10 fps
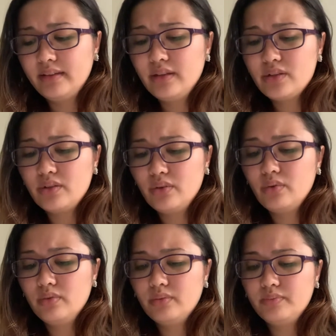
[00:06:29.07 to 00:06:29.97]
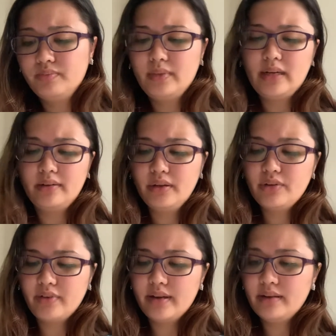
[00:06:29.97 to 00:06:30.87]
There's no, there,
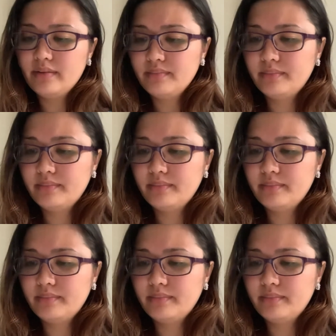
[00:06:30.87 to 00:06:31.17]
you're fine.